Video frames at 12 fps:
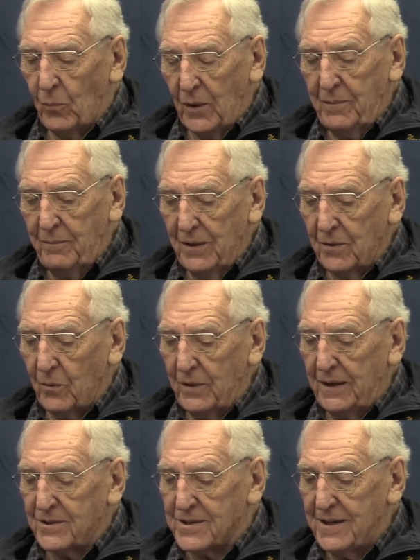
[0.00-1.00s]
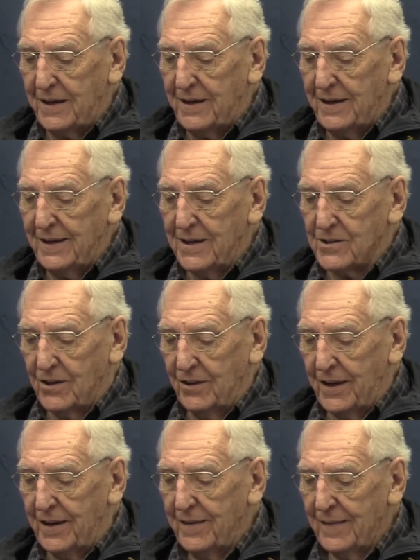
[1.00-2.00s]
milkweed seed is
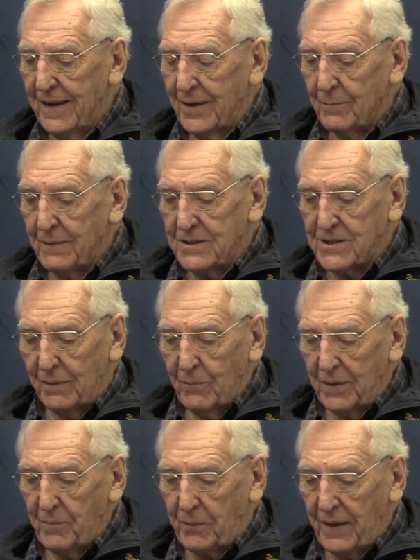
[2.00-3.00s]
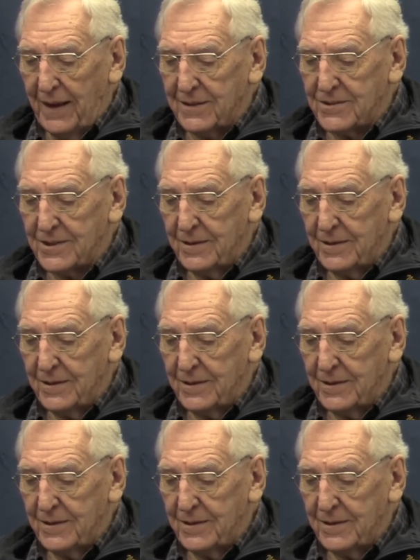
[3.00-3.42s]
good, but someone wants